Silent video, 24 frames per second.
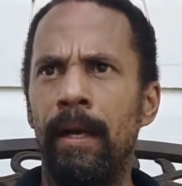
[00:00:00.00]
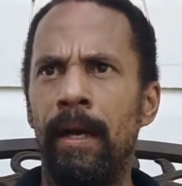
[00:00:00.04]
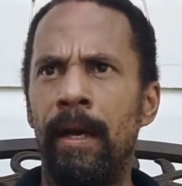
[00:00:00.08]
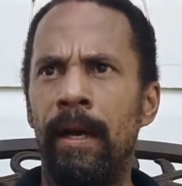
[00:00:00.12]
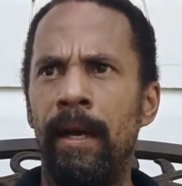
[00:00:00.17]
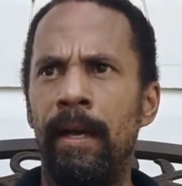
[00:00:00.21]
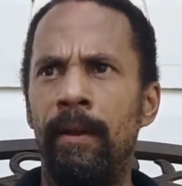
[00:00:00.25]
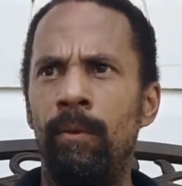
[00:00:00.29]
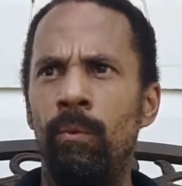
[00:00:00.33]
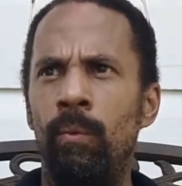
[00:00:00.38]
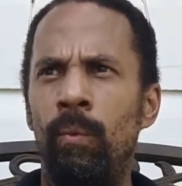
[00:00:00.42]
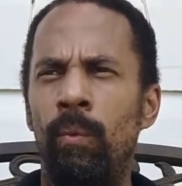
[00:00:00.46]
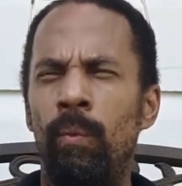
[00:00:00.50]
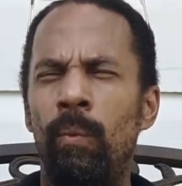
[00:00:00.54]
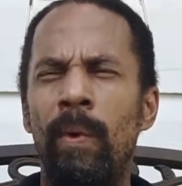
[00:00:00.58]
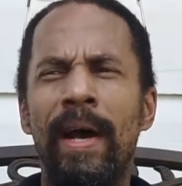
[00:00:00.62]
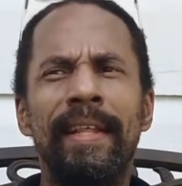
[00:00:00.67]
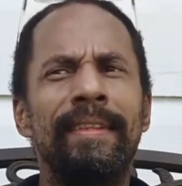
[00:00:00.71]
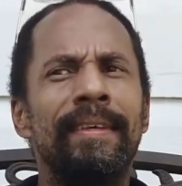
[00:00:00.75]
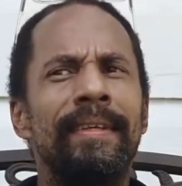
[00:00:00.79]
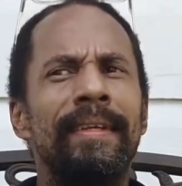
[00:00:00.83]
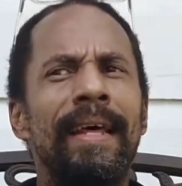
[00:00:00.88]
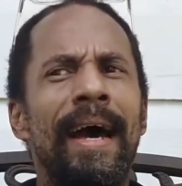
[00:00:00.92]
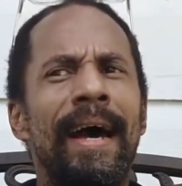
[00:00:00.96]
And
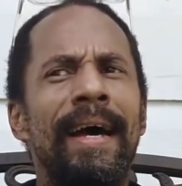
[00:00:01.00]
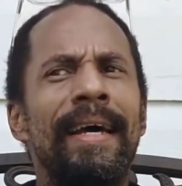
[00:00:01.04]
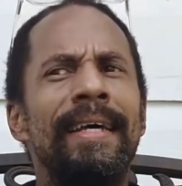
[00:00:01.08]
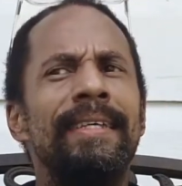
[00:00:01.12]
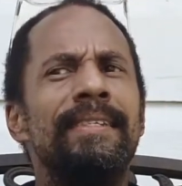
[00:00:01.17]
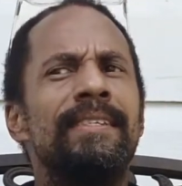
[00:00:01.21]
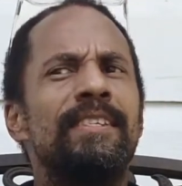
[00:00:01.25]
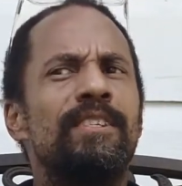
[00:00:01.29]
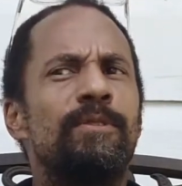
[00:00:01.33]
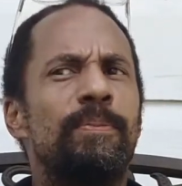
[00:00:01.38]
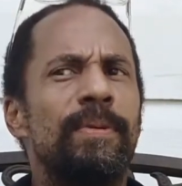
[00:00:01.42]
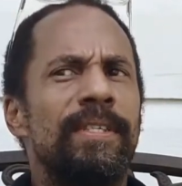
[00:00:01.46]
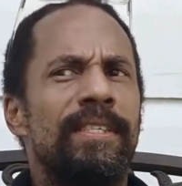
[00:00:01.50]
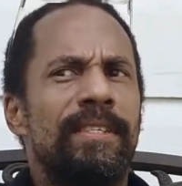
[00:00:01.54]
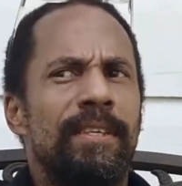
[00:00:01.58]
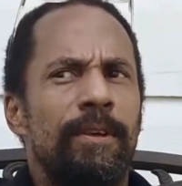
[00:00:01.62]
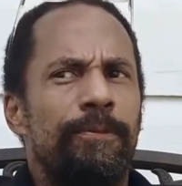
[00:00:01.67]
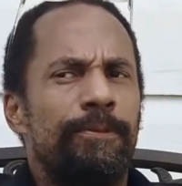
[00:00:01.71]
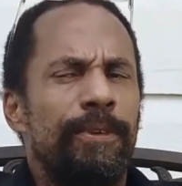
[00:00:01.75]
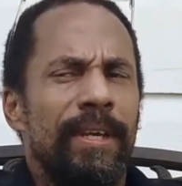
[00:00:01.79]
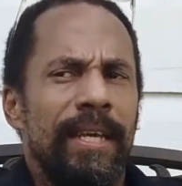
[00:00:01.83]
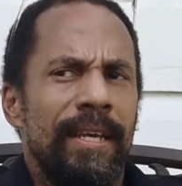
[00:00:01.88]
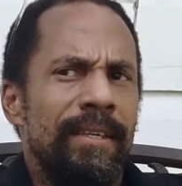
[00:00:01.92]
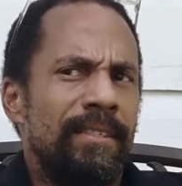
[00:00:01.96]
whether that is
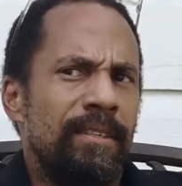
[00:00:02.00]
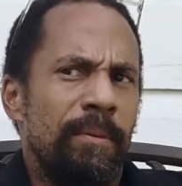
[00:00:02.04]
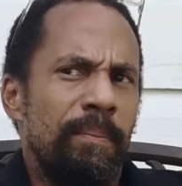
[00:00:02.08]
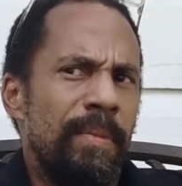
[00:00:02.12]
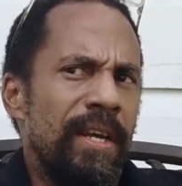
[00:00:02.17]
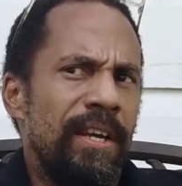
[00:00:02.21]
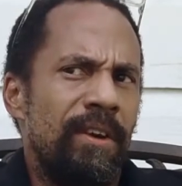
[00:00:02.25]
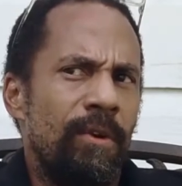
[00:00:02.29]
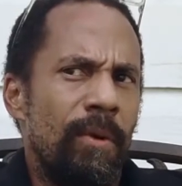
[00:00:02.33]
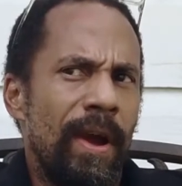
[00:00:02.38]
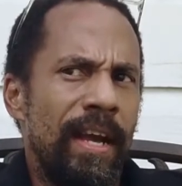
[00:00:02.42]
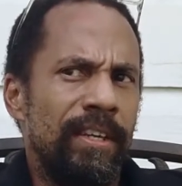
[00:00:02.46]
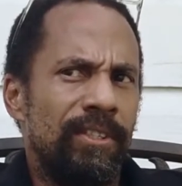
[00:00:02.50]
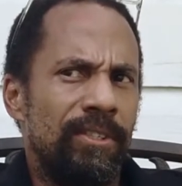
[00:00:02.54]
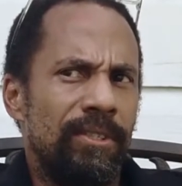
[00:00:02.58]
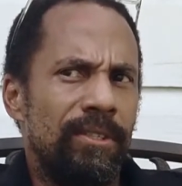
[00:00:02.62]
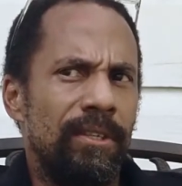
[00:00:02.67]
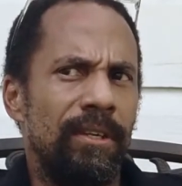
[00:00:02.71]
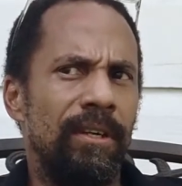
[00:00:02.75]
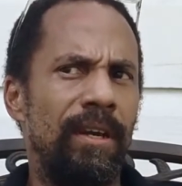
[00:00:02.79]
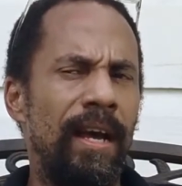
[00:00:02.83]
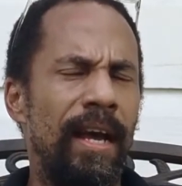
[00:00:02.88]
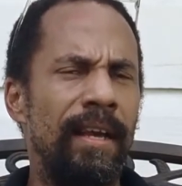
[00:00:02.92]
specific is a big question.